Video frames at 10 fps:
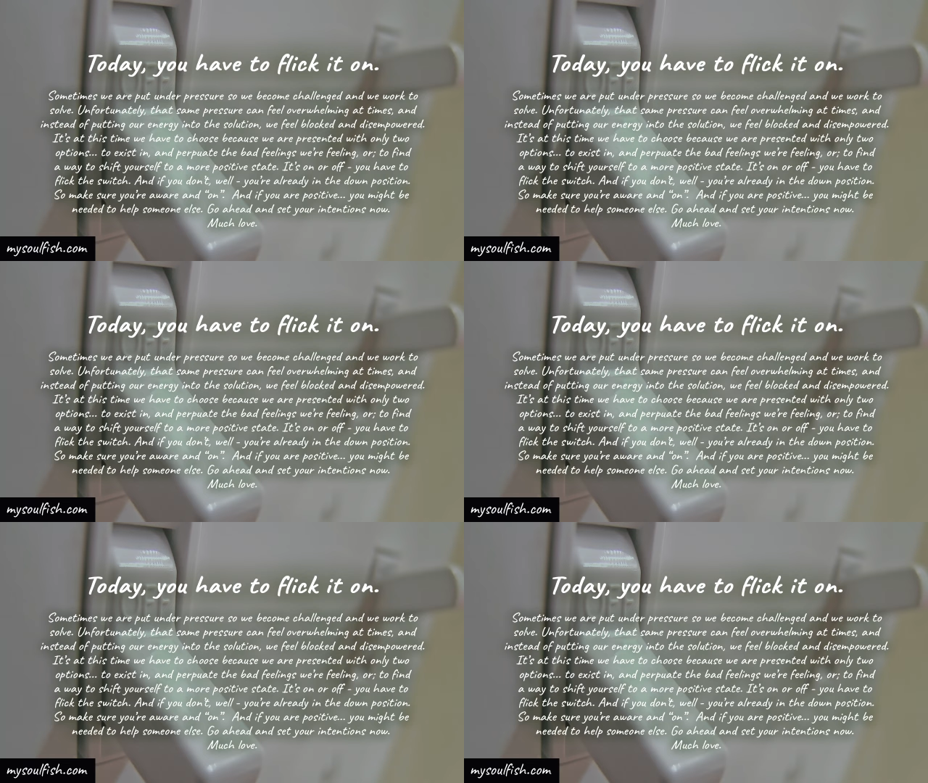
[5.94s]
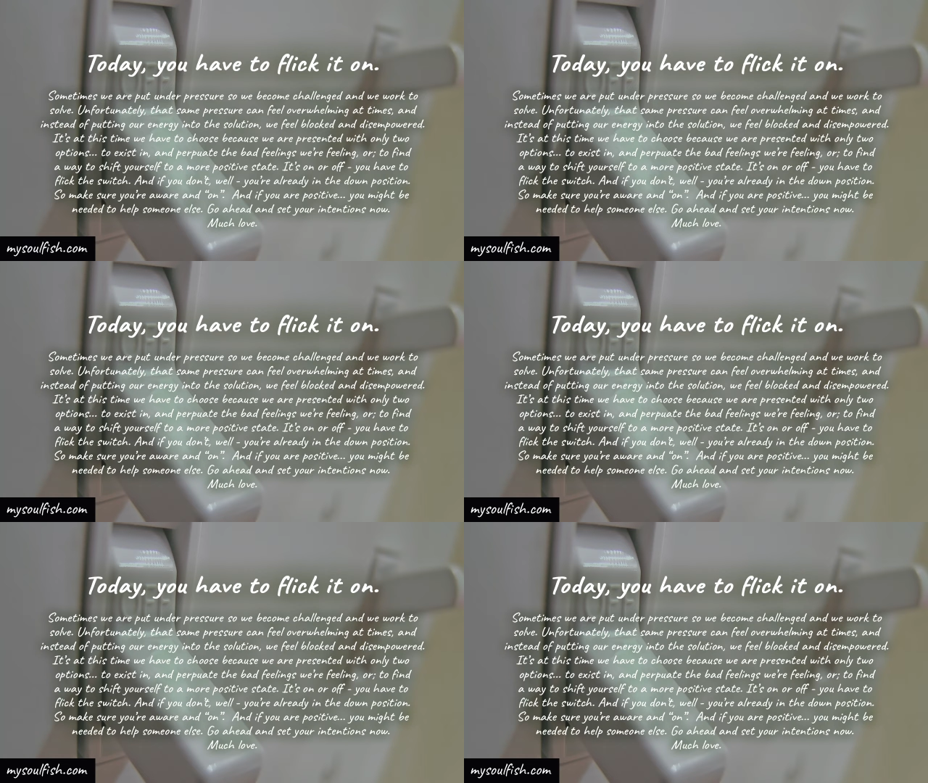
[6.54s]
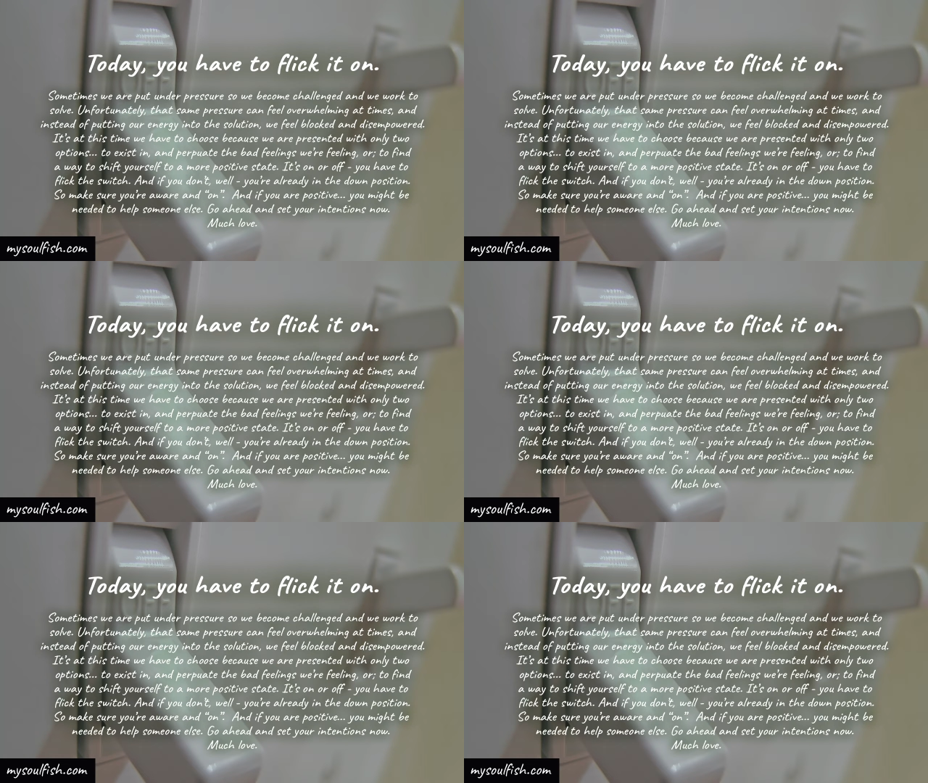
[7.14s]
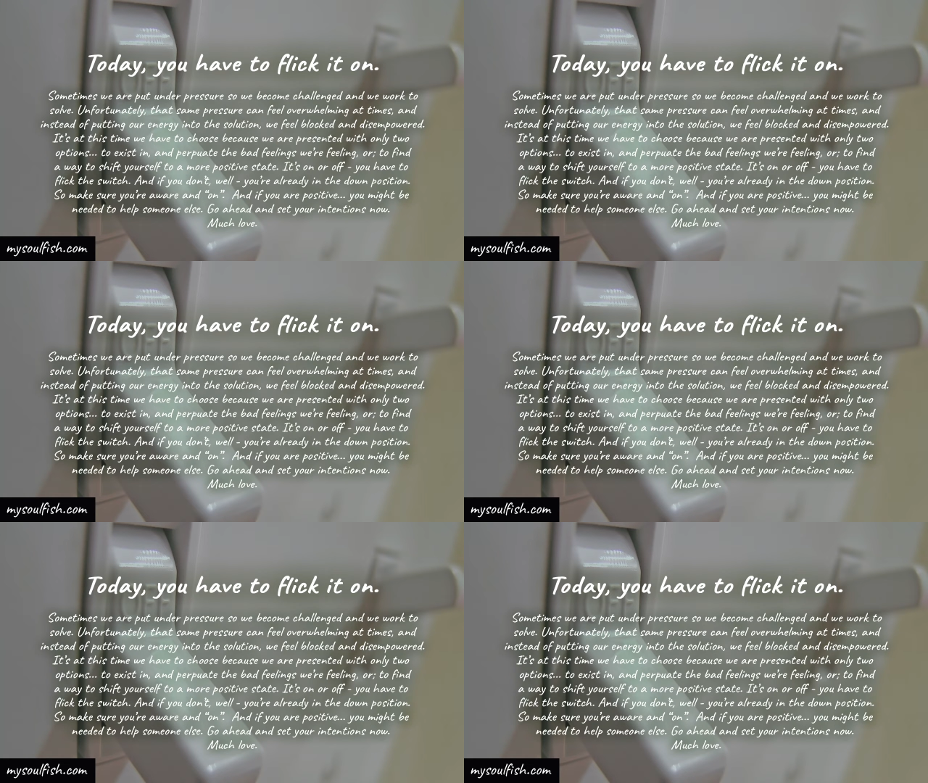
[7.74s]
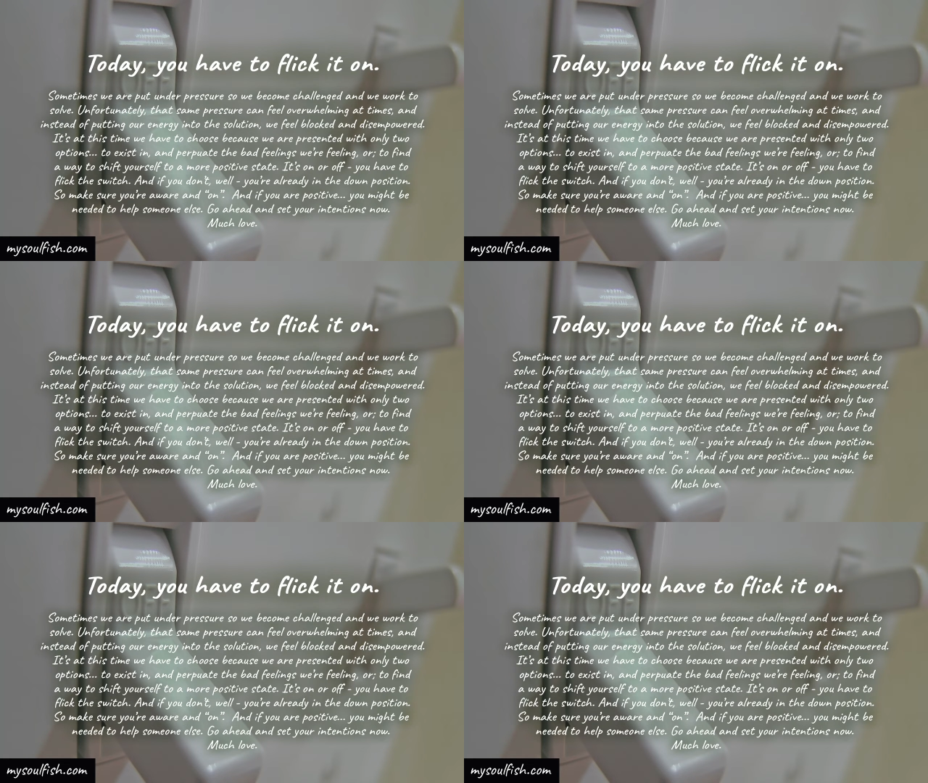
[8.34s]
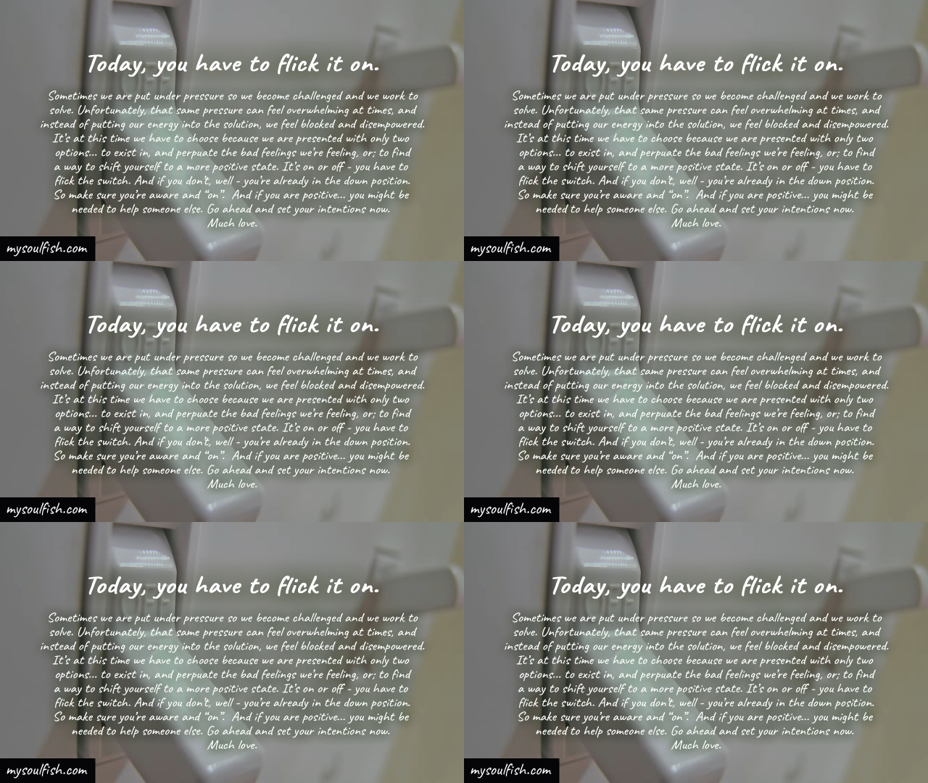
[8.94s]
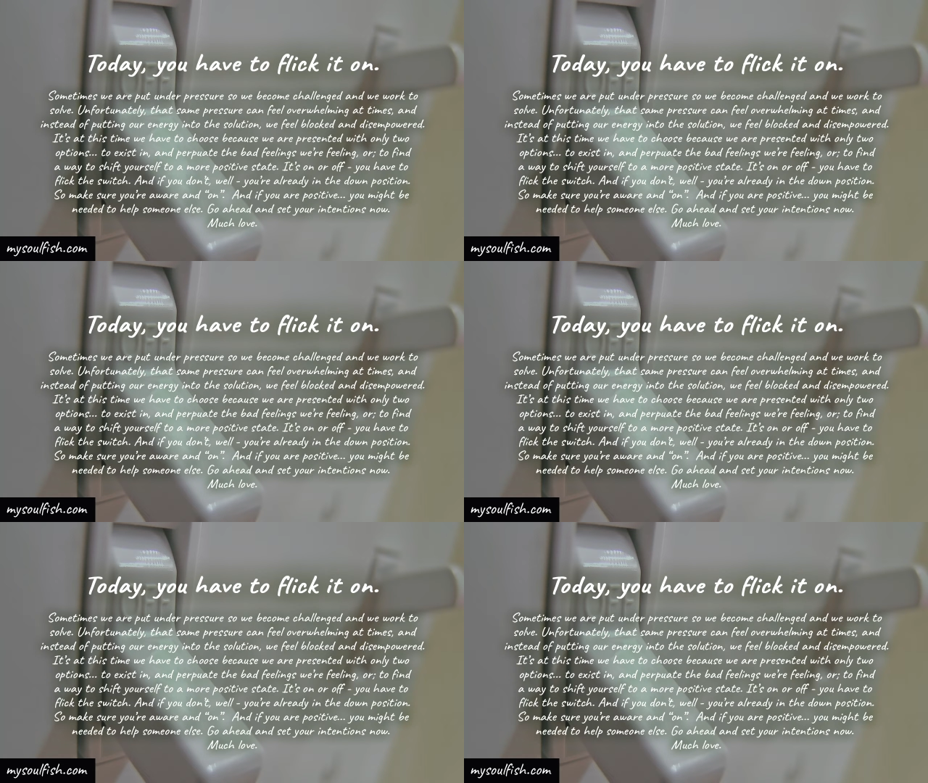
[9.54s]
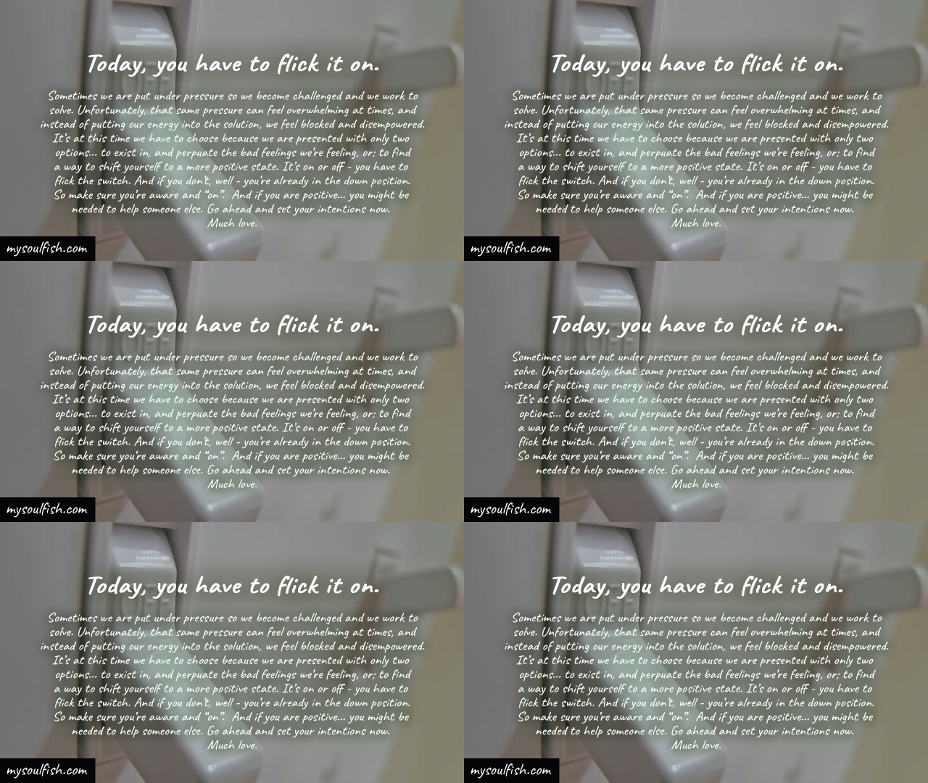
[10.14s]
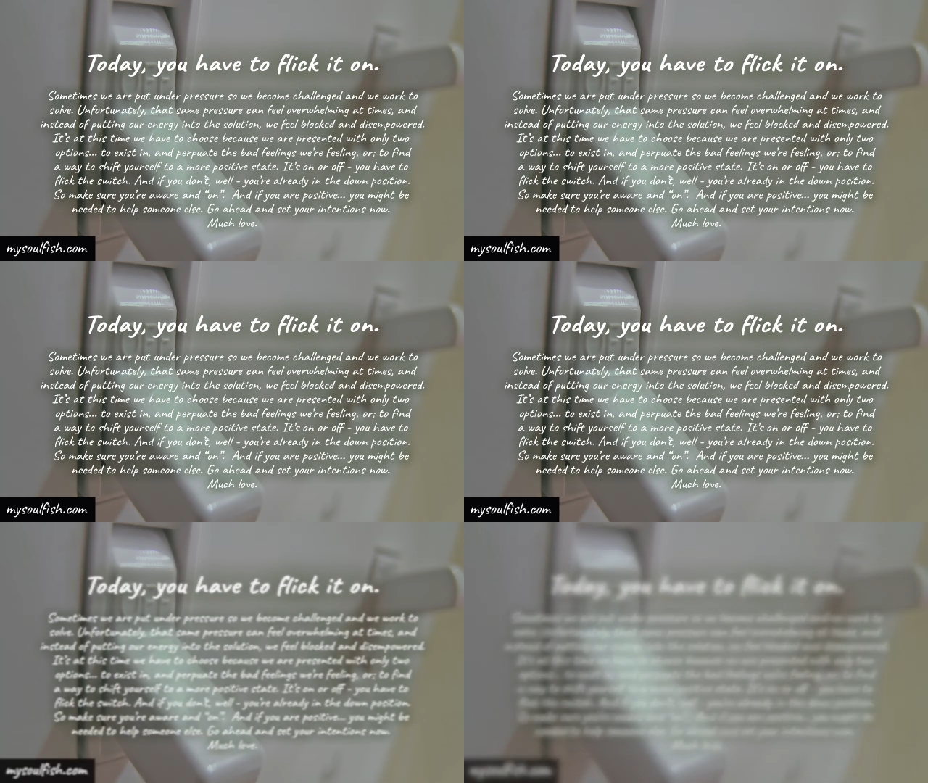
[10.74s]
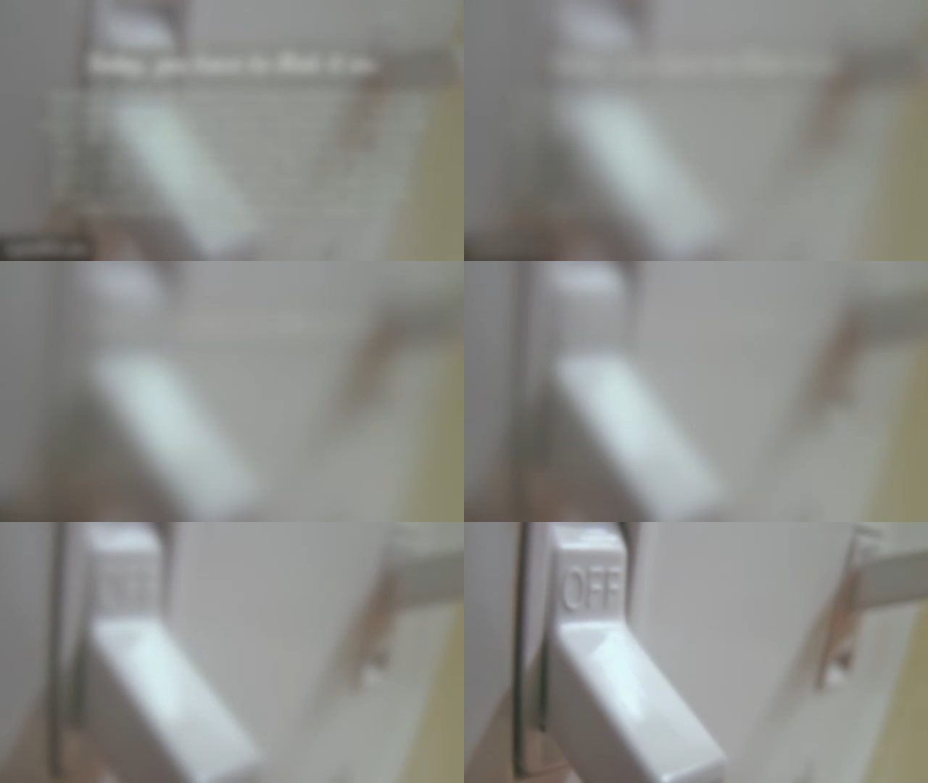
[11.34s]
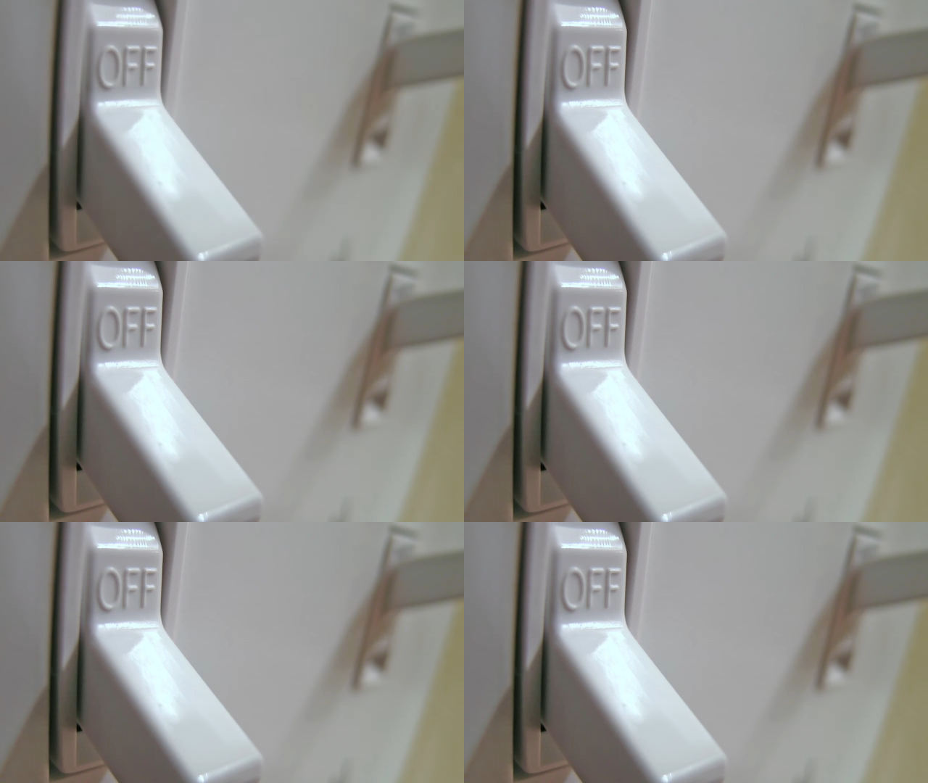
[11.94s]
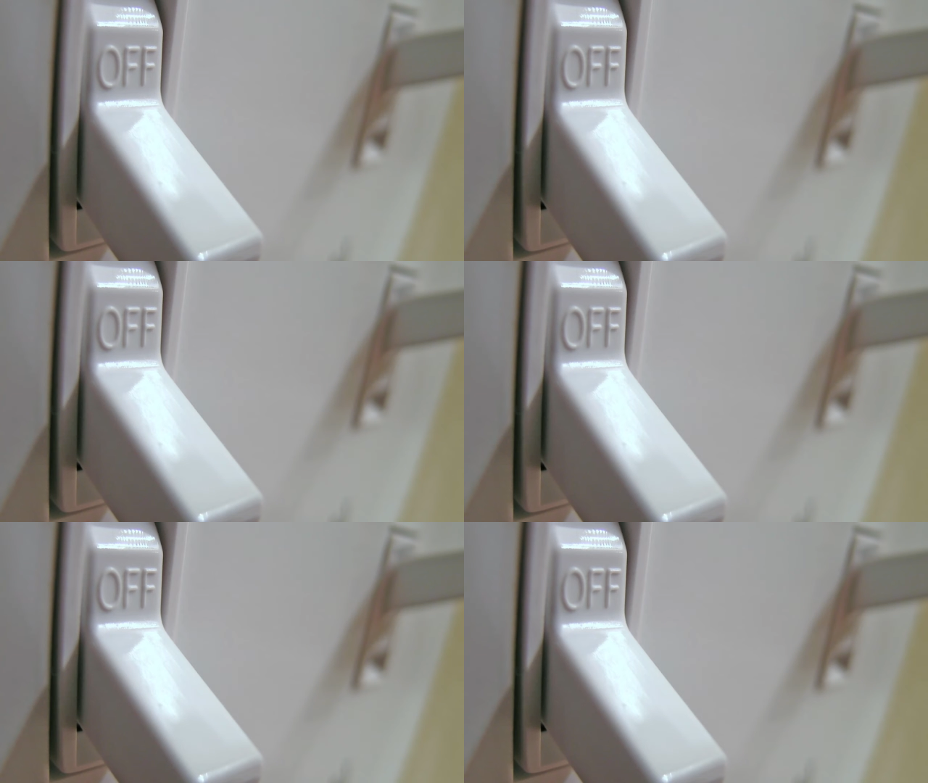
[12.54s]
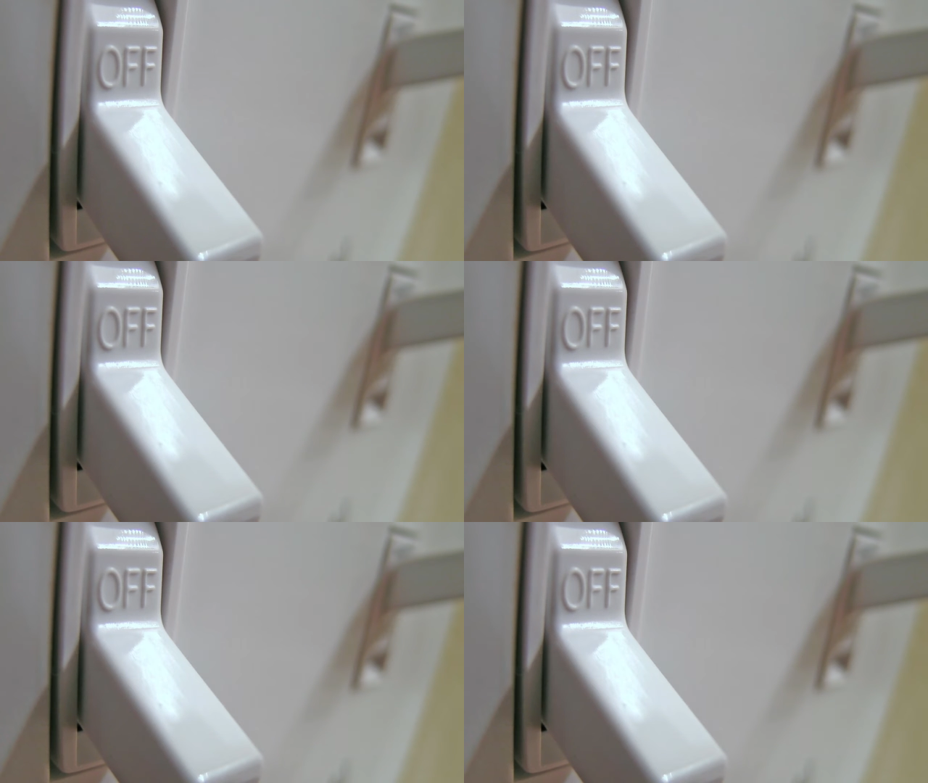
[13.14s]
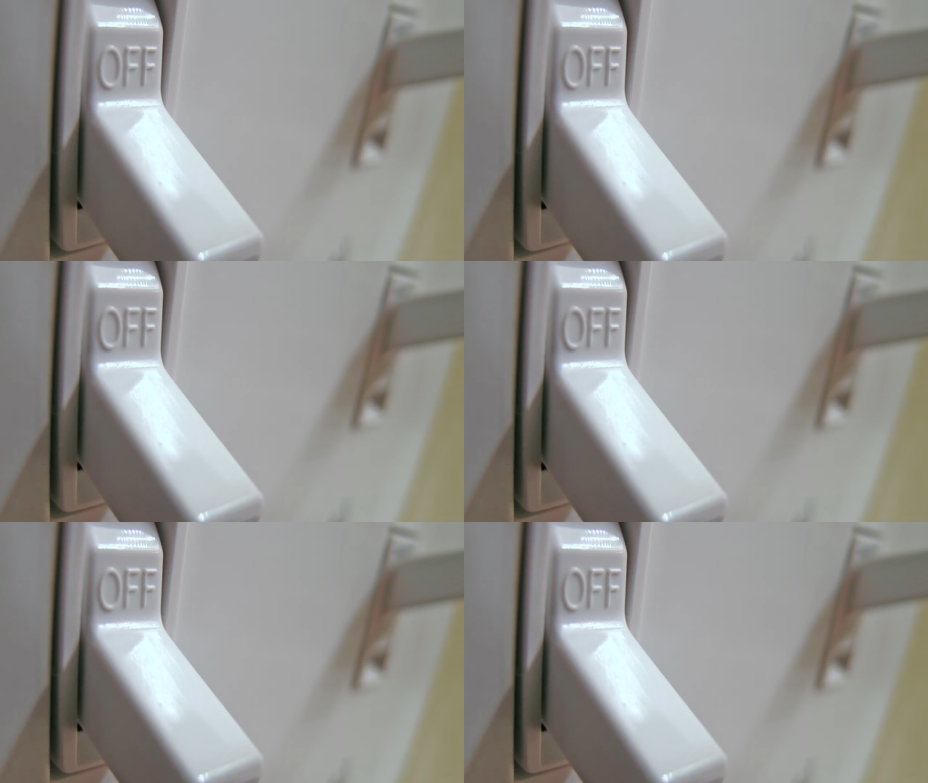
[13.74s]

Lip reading: No face is visible, so there are no lips to read.